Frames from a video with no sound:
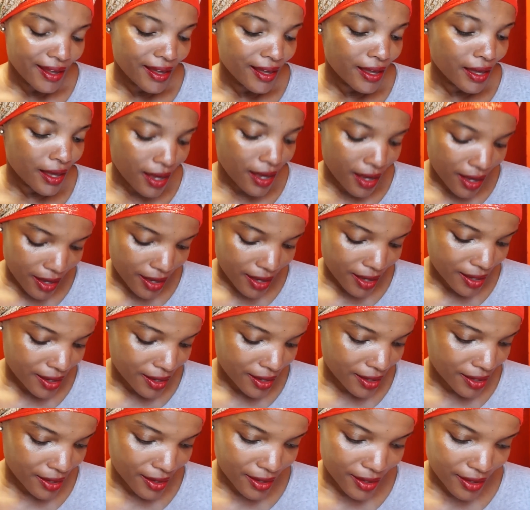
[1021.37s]
hey,
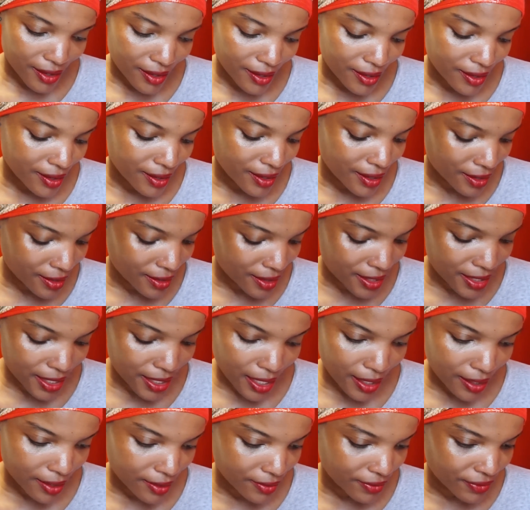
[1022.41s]
hey, this
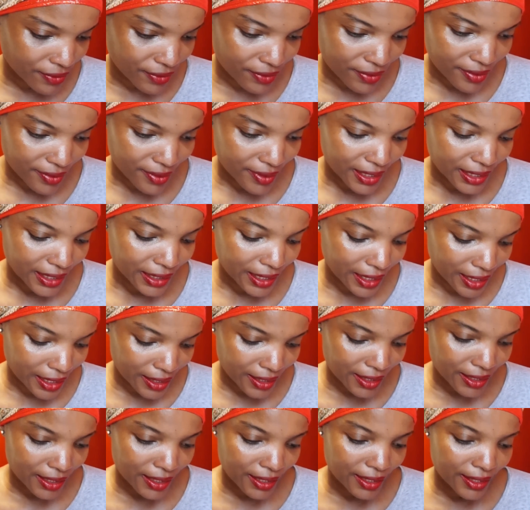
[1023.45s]
life,
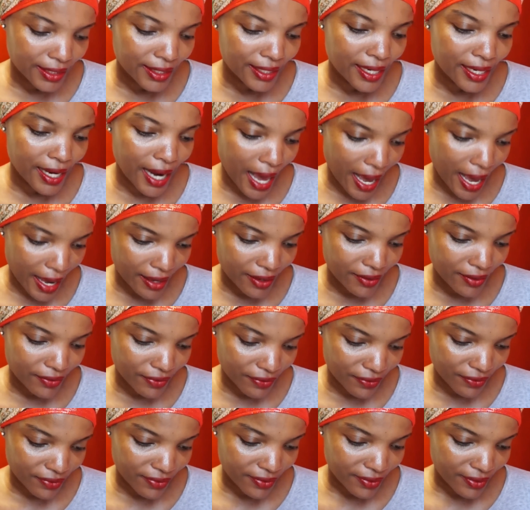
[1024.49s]
this
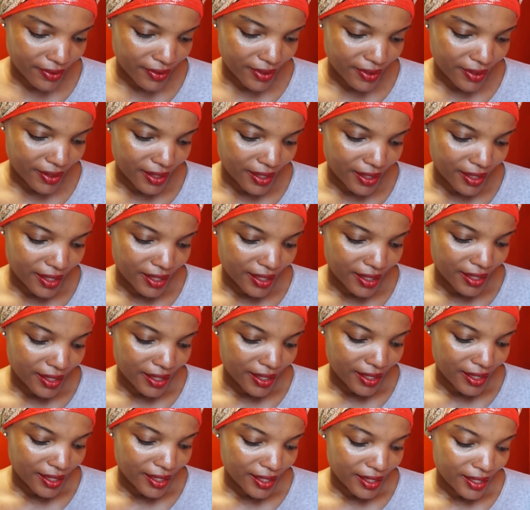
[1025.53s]
life,
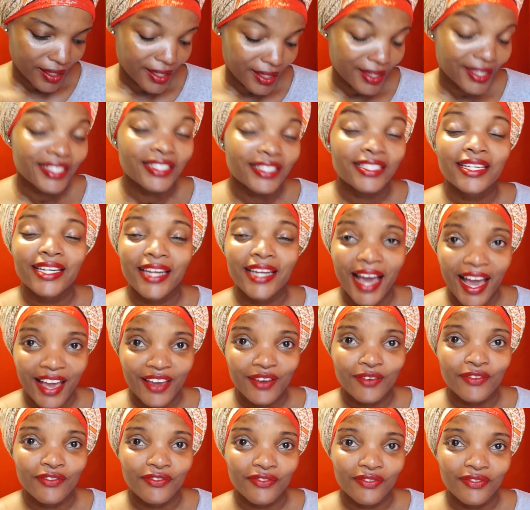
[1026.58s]
this
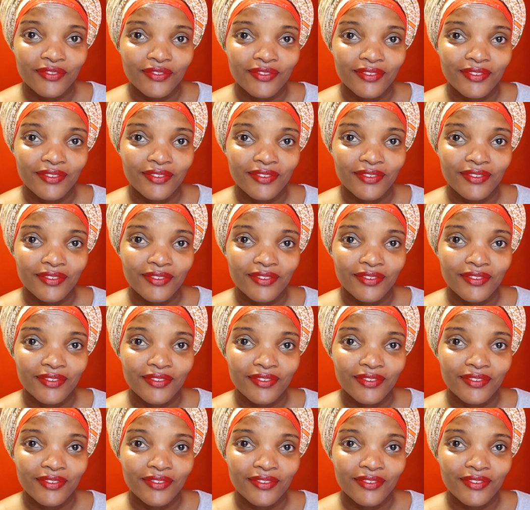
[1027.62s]
life.